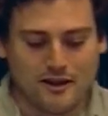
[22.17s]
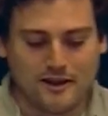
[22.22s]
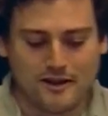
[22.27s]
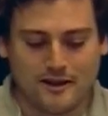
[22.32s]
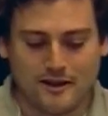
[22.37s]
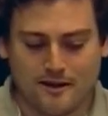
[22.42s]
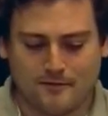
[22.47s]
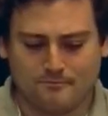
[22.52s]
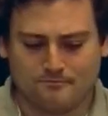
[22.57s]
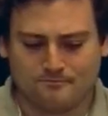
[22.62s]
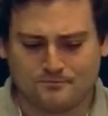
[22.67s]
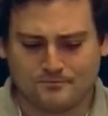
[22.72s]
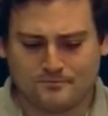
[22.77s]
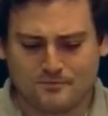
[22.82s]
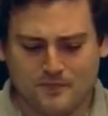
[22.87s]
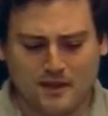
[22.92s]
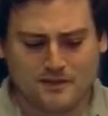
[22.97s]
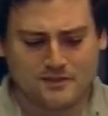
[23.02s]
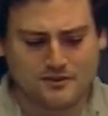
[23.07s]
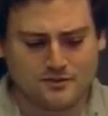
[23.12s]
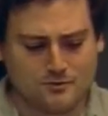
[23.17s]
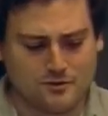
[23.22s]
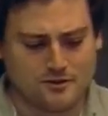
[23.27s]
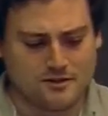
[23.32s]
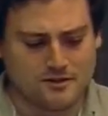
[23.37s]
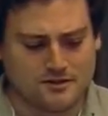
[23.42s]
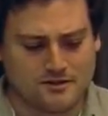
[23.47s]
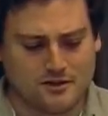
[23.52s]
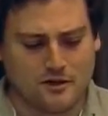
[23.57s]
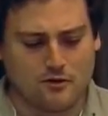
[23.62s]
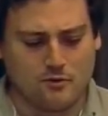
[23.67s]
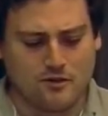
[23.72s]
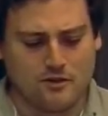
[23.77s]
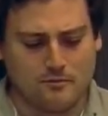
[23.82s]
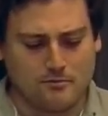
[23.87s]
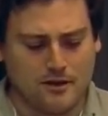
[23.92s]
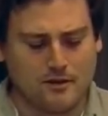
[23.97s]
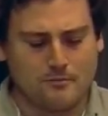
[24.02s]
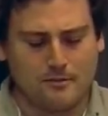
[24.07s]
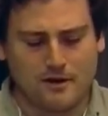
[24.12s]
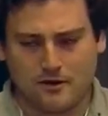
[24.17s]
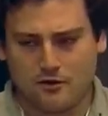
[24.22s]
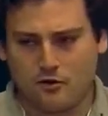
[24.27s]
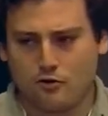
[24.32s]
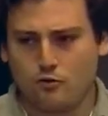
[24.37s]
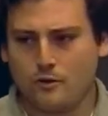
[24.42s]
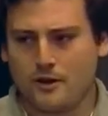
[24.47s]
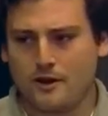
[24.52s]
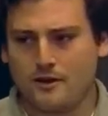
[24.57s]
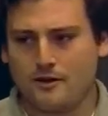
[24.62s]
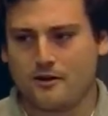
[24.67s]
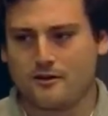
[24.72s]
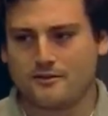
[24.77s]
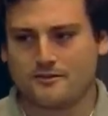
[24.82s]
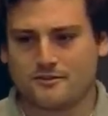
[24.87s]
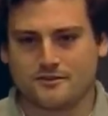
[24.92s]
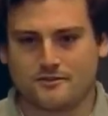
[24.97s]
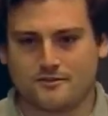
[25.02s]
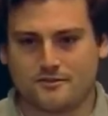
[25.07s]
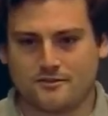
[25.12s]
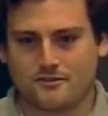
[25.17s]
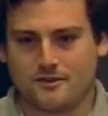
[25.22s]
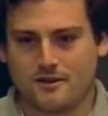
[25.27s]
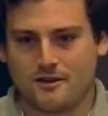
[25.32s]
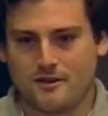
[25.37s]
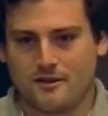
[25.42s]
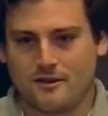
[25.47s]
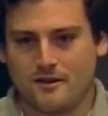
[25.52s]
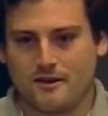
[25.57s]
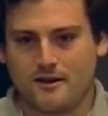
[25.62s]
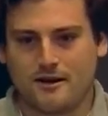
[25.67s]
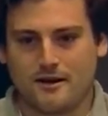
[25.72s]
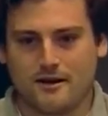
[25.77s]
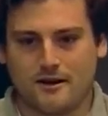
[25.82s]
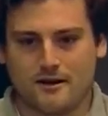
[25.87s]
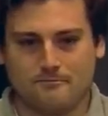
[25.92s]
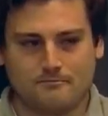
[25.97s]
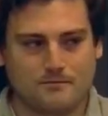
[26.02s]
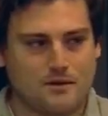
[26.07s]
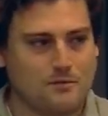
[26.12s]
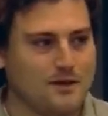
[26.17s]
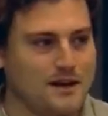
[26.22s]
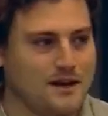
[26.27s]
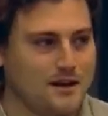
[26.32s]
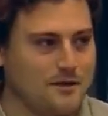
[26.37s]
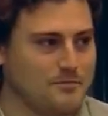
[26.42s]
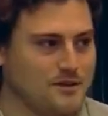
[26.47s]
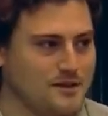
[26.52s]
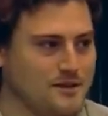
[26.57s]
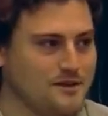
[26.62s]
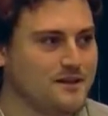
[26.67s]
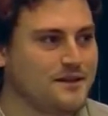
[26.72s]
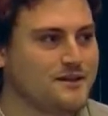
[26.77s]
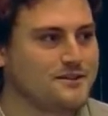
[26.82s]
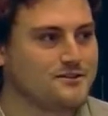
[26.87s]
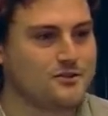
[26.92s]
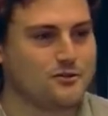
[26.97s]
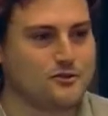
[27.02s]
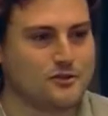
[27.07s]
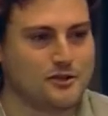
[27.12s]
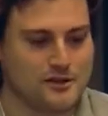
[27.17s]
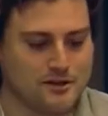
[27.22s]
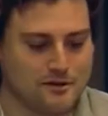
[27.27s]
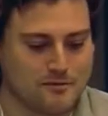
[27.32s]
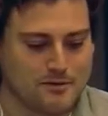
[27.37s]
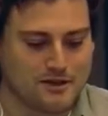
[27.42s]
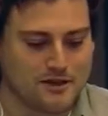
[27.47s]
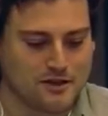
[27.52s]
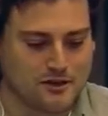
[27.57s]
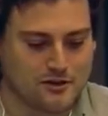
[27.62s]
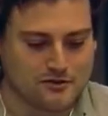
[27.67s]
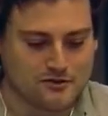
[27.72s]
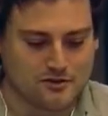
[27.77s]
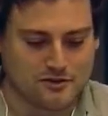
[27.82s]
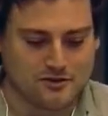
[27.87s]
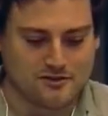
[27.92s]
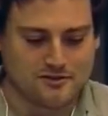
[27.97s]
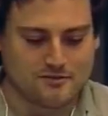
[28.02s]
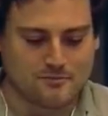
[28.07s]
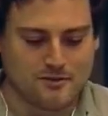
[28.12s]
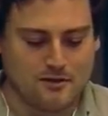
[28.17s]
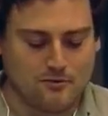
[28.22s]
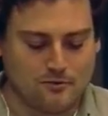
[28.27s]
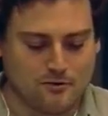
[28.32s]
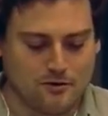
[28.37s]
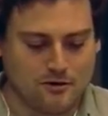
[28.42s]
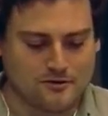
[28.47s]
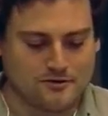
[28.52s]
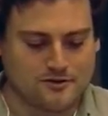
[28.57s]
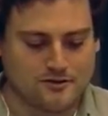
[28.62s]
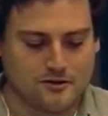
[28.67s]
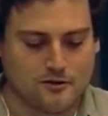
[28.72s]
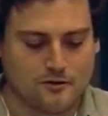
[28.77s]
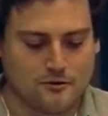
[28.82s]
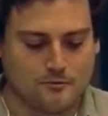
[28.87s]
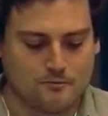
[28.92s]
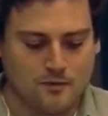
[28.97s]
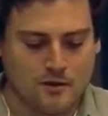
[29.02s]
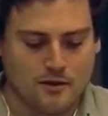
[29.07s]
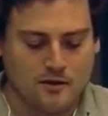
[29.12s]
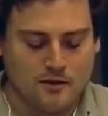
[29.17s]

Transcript: And I just wanted to start with a bit about who we are, since it might not be so clear about the Earth Journalism Network. So